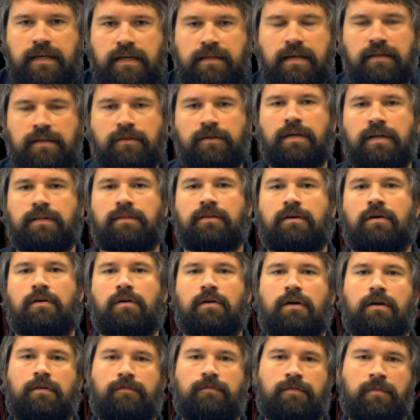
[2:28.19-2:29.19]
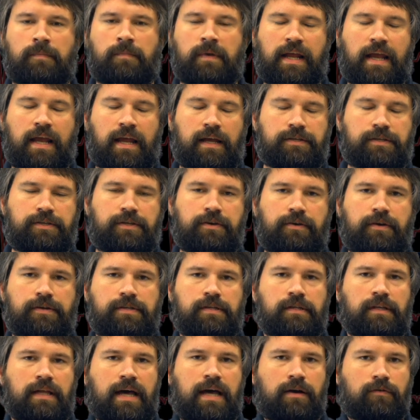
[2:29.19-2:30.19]
and they look at the heart from an anterior
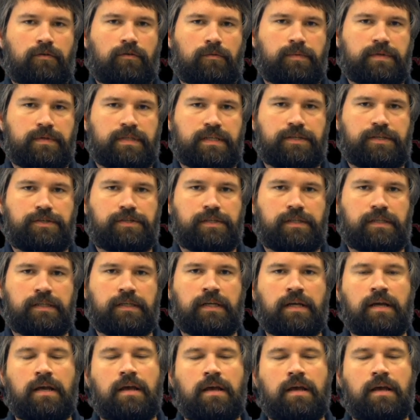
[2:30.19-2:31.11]
to lateral position.